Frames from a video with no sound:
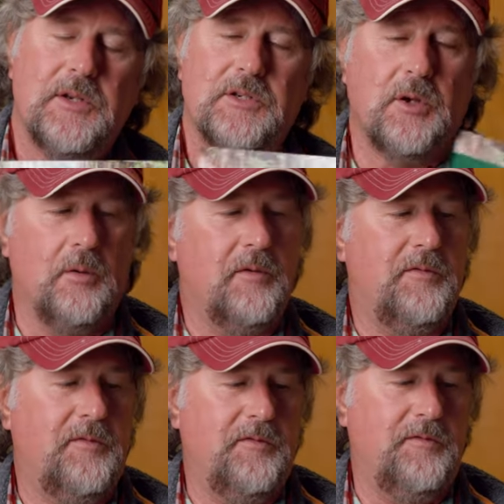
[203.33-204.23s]
So
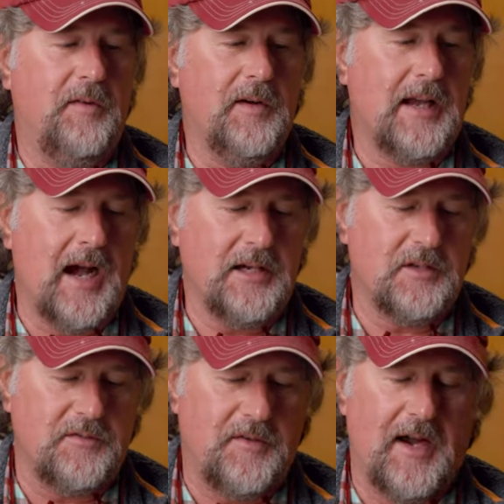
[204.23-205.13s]
Guide
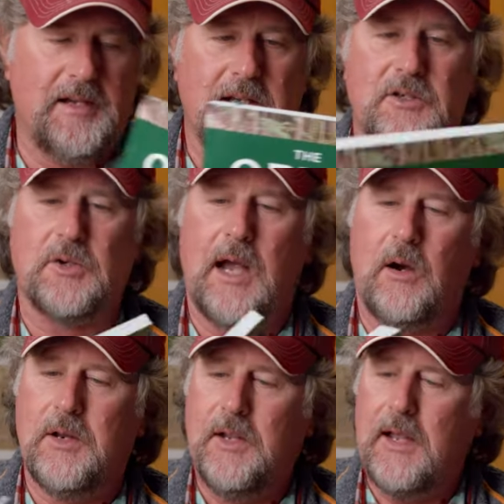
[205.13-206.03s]
to Finding
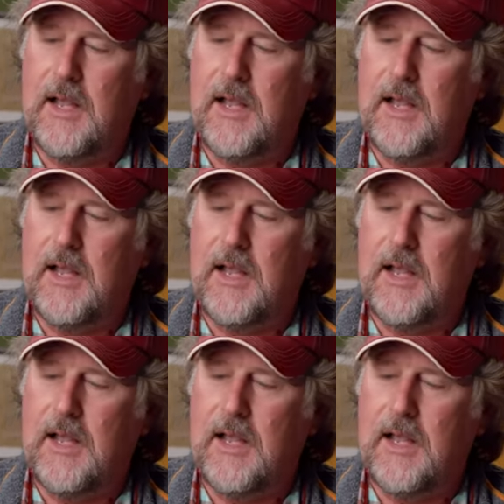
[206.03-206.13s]
Trout,